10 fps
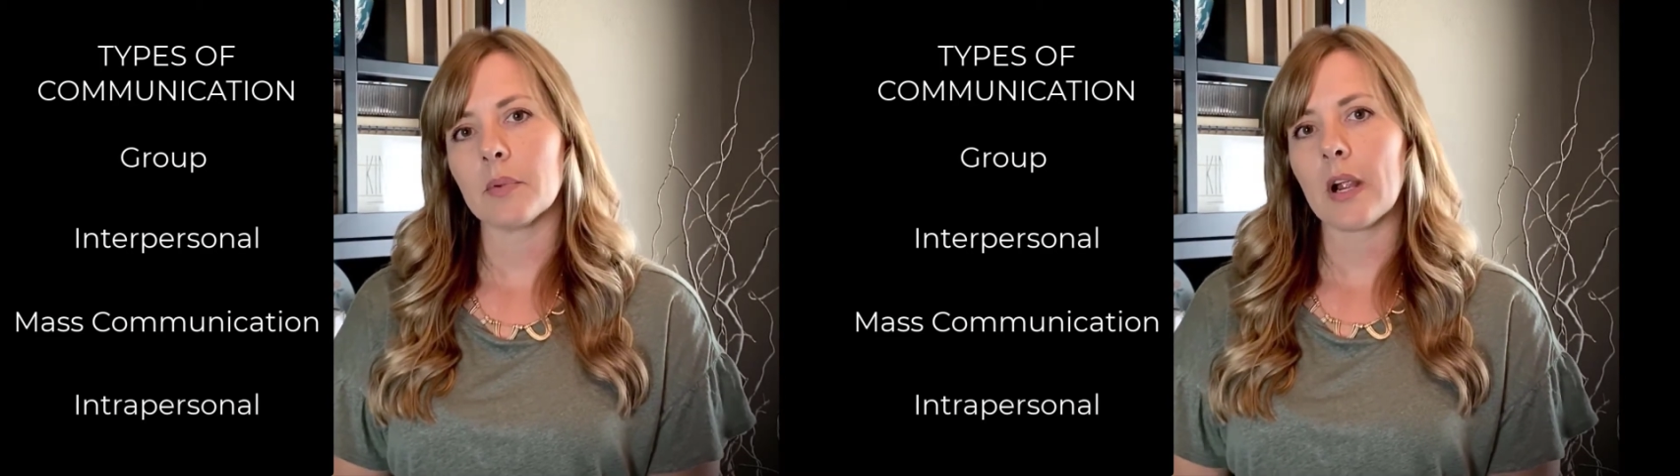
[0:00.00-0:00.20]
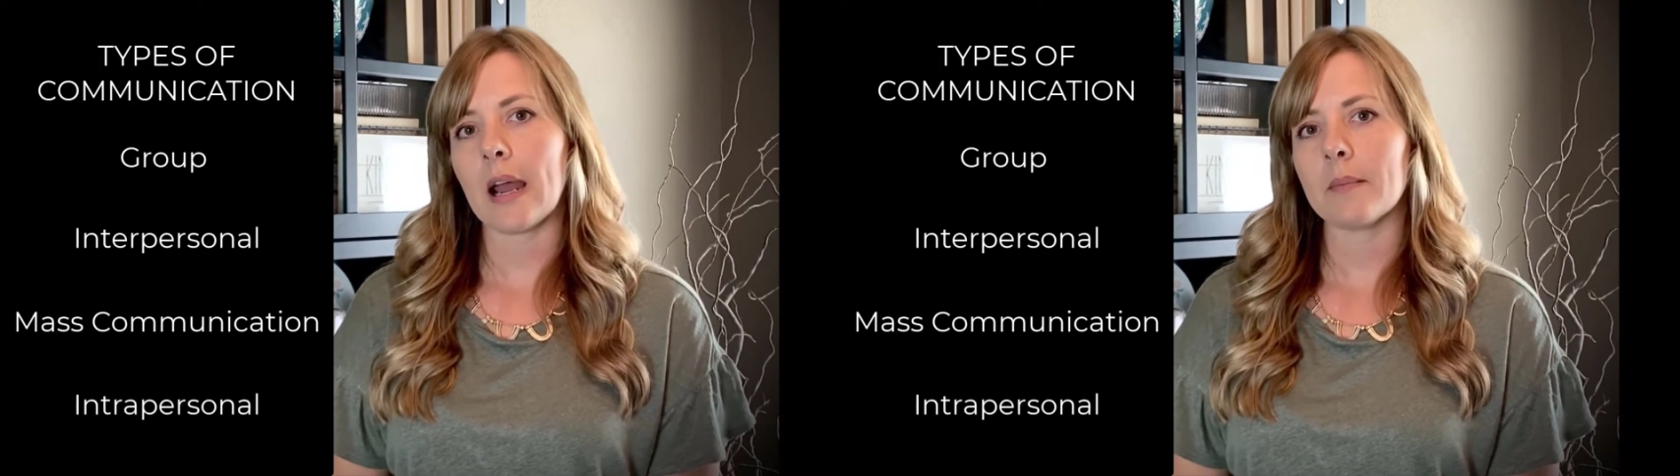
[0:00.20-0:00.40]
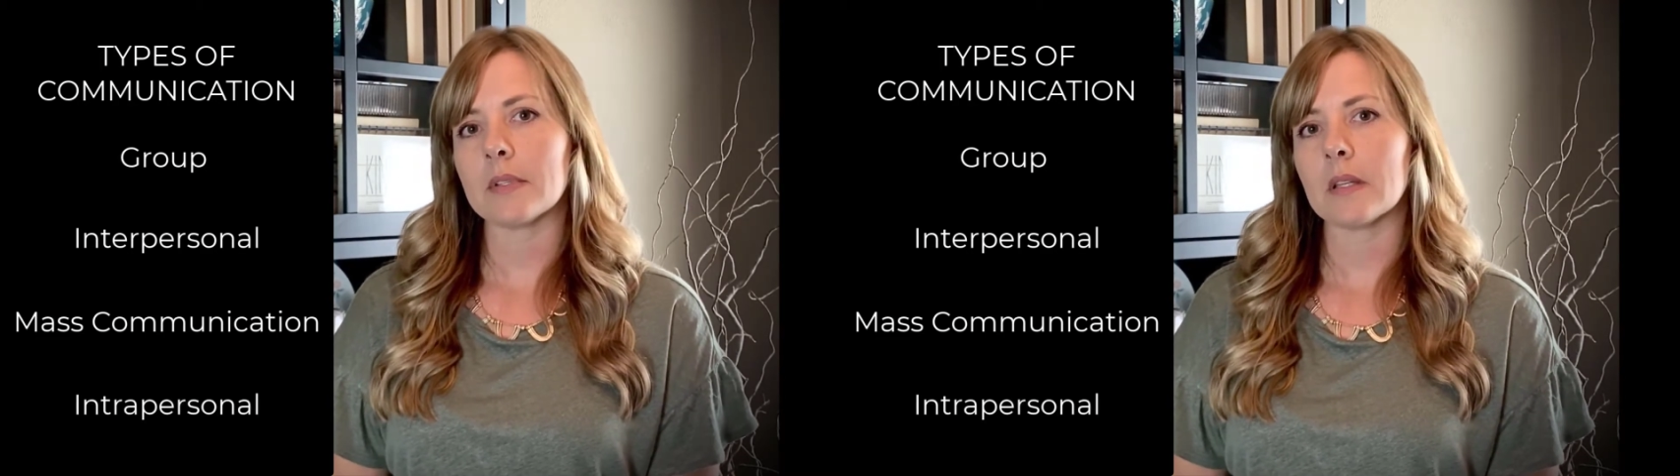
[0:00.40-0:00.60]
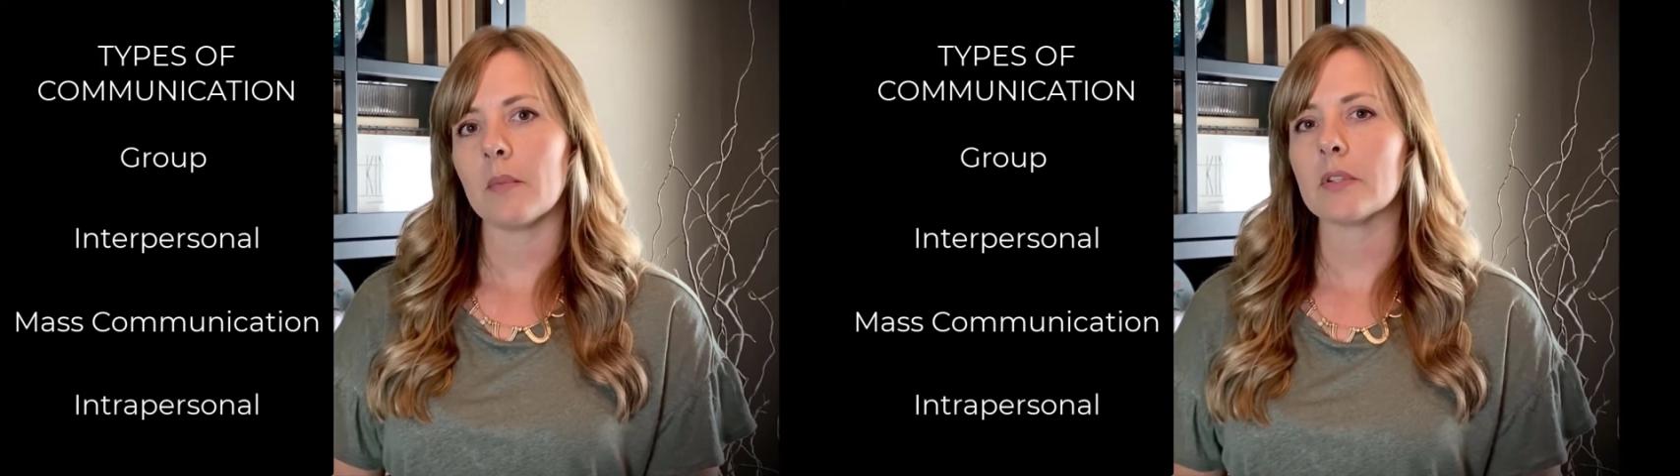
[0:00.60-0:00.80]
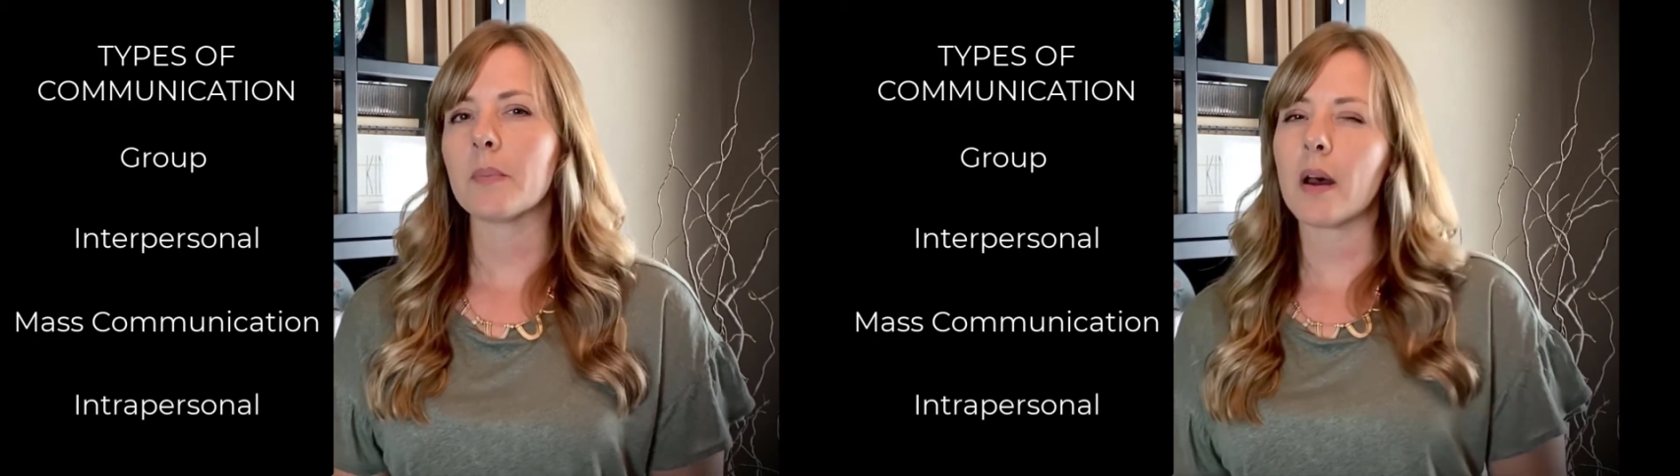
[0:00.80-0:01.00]
perhaps the
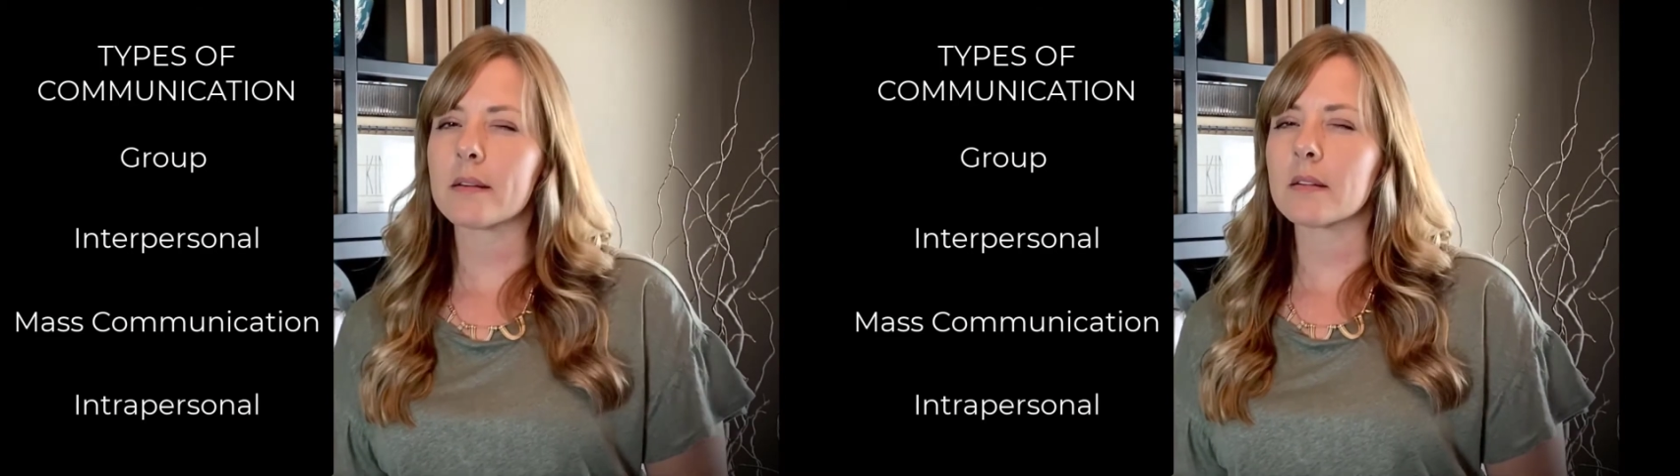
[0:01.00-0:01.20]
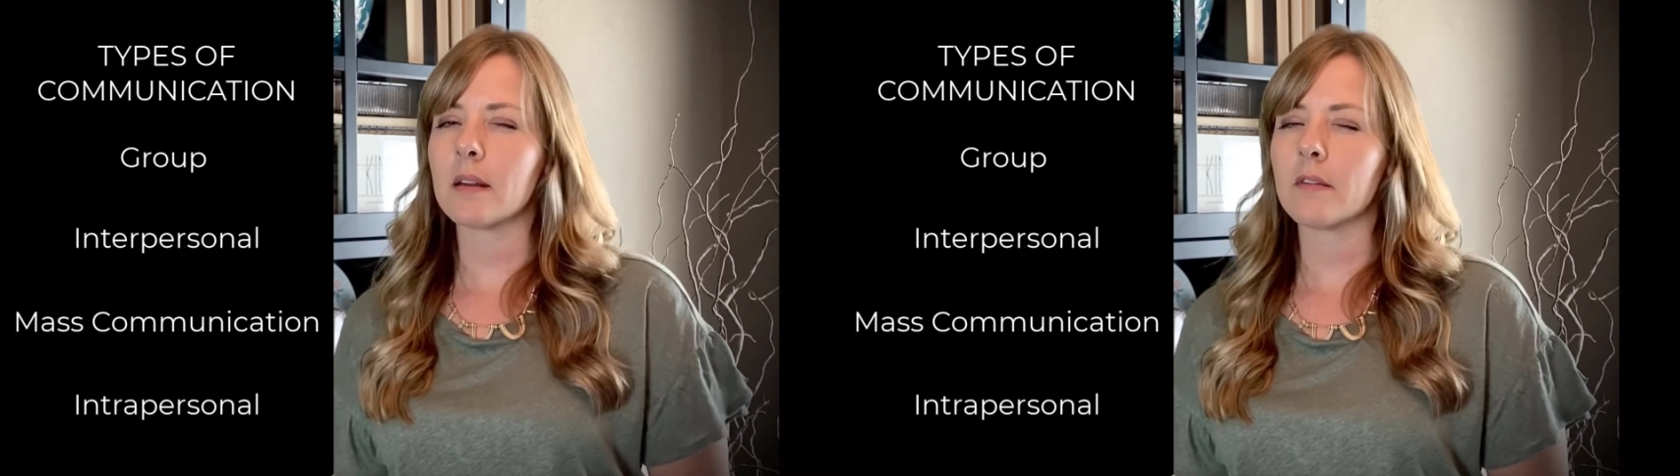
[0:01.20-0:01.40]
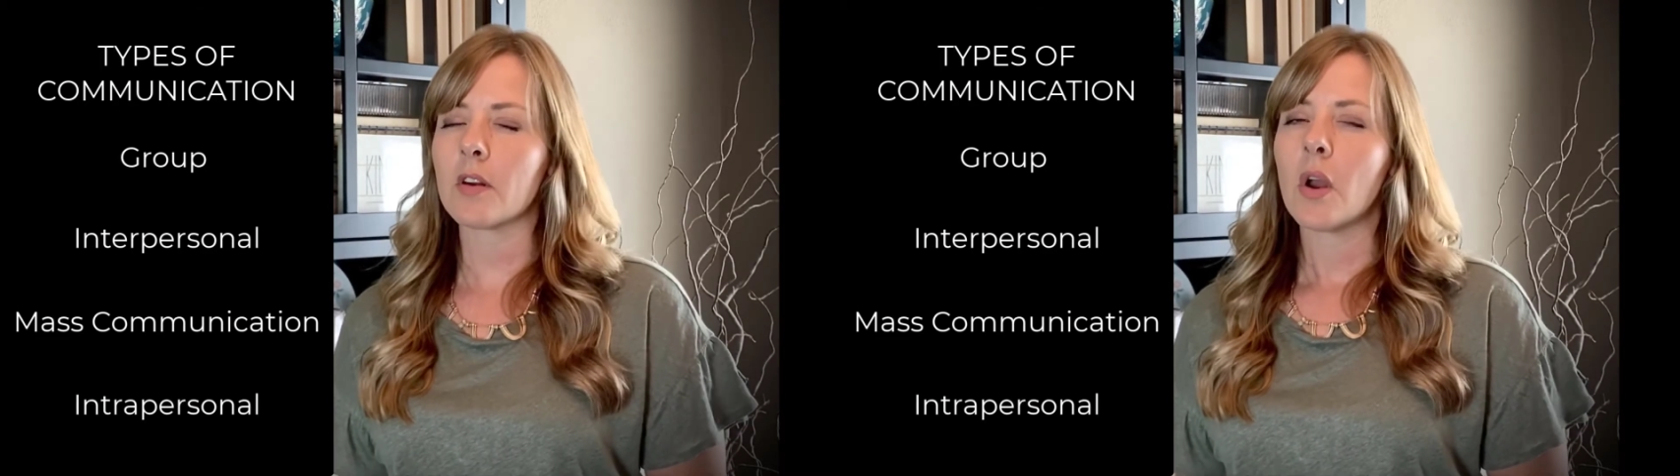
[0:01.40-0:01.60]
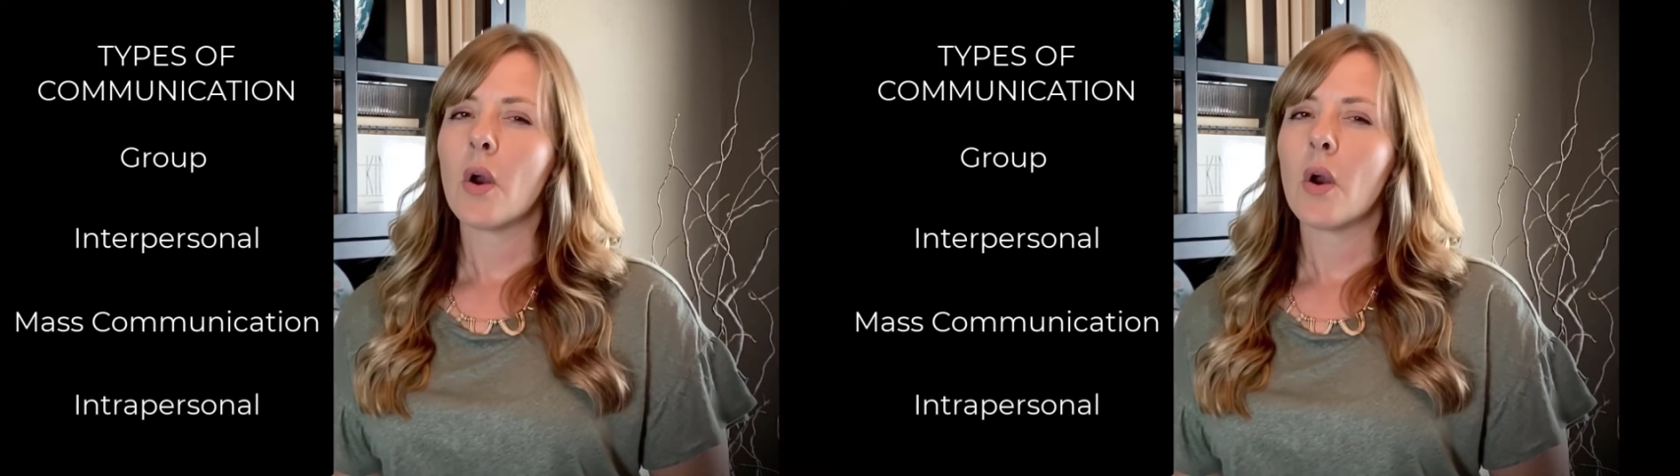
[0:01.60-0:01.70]
most positive